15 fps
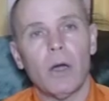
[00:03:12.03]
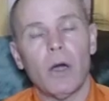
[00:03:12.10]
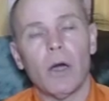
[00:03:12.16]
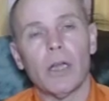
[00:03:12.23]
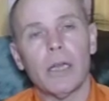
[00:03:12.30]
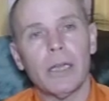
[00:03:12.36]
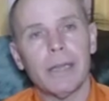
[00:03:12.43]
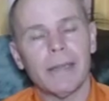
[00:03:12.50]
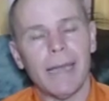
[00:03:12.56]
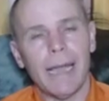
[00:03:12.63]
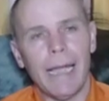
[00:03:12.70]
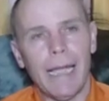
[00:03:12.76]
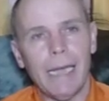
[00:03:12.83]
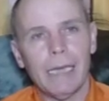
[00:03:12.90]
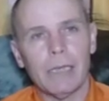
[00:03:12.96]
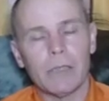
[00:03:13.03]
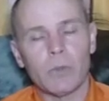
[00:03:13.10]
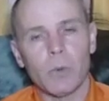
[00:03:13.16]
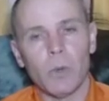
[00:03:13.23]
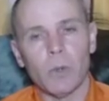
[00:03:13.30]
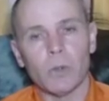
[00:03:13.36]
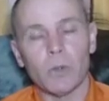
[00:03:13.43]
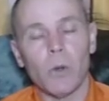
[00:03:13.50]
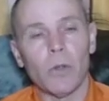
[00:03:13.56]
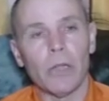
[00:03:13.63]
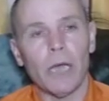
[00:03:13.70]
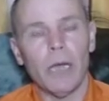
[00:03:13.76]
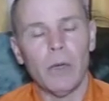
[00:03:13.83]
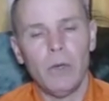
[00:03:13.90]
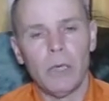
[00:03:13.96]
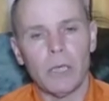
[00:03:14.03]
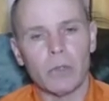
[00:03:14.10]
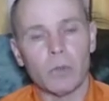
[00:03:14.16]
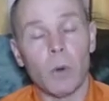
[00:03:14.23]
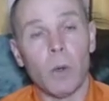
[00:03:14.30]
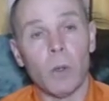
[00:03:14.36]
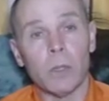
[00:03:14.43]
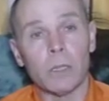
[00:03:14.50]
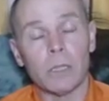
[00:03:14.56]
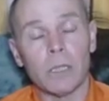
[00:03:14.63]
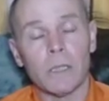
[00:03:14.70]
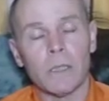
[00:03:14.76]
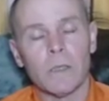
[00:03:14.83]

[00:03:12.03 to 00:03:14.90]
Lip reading: on the handler's walls or the owner's walls.